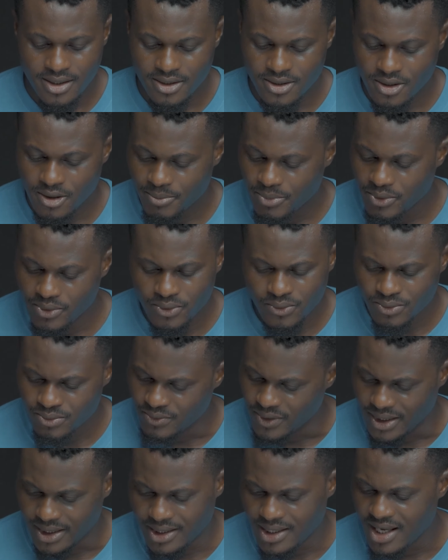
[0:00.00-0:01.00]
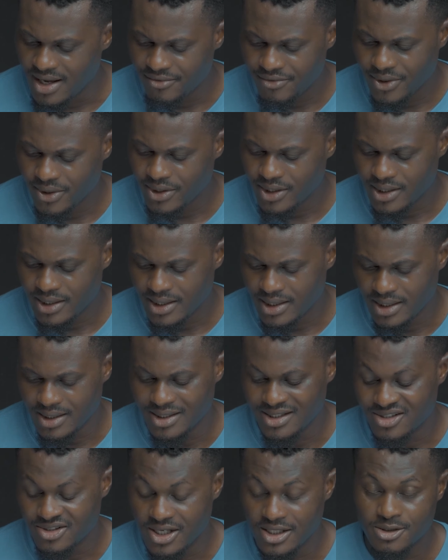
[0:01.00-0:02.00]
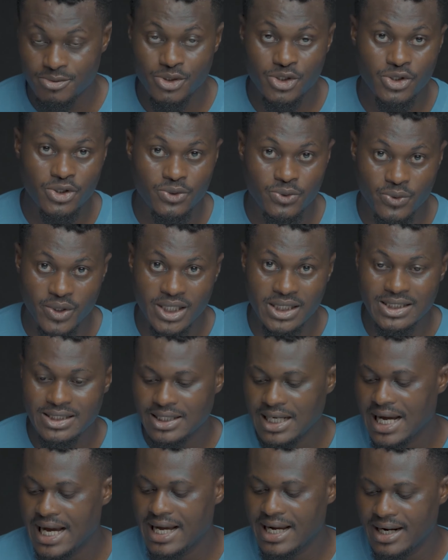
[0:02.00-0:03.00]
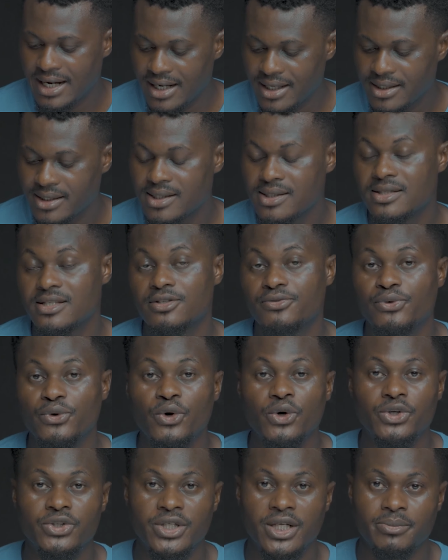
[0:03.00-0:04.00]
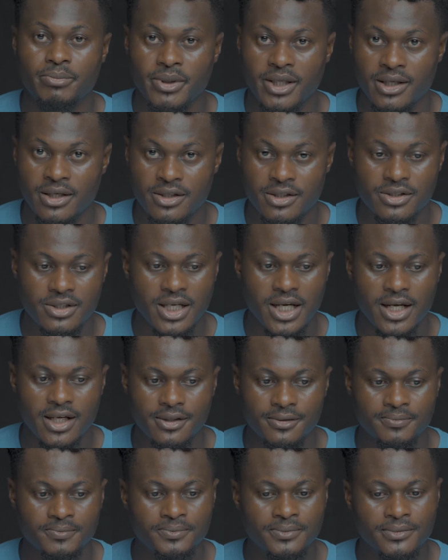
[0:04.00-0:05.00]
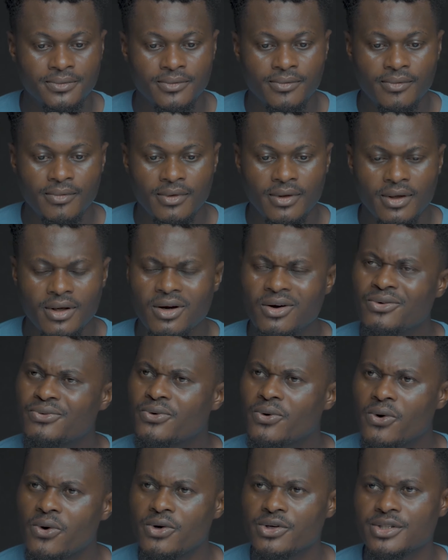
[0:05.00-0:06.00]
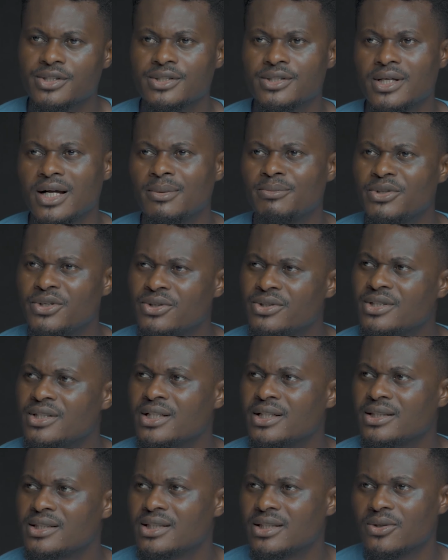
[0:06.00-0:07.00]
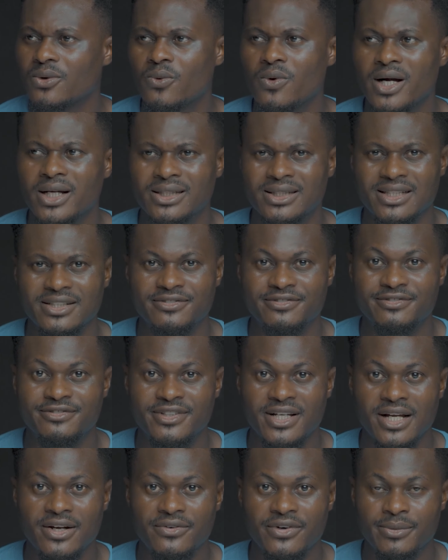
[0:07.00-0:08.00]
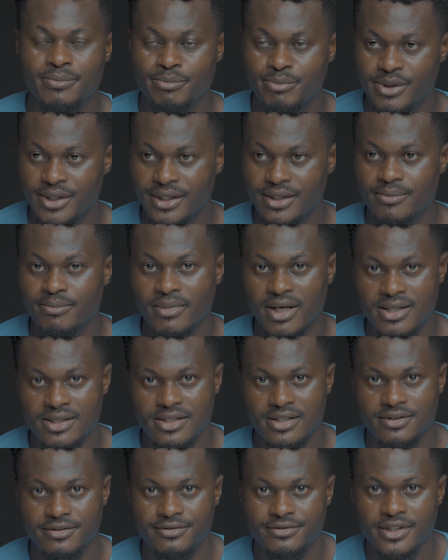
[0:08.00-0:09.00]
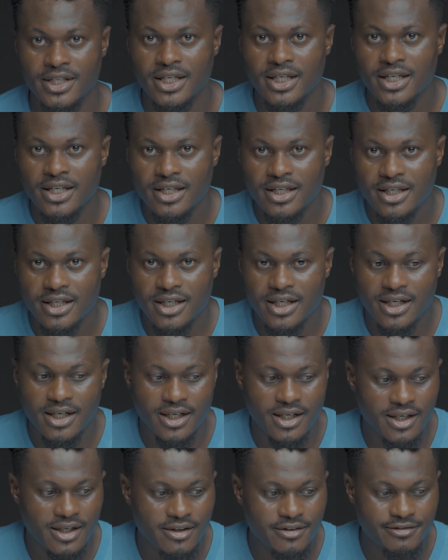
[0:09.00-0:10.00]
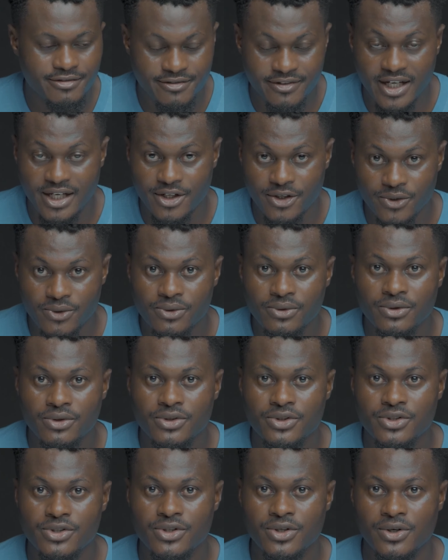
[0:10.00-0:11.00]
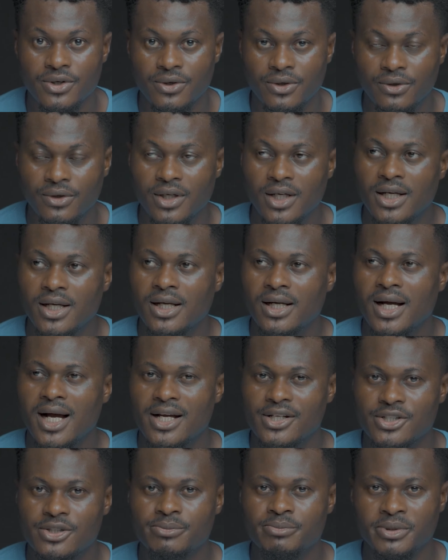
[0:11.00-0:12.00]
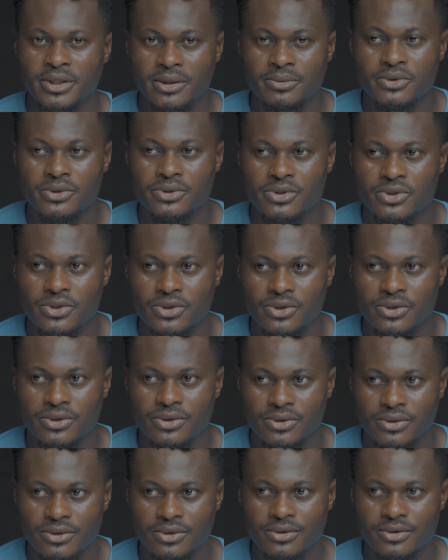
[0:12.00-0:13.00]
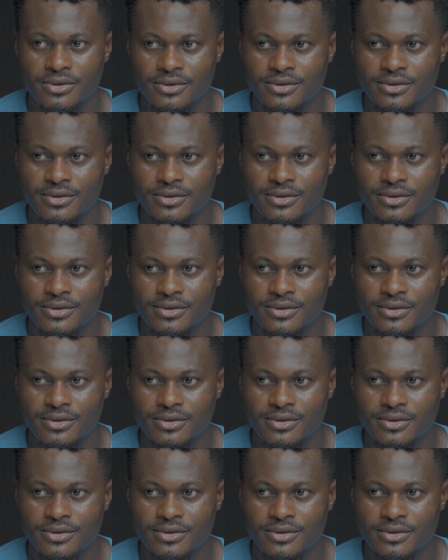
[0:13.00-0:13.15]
coupled with every other thing, the transmission range. I heard this is 400 meters, and of course I'm using it in quite a very big, massive venue. So I should be able to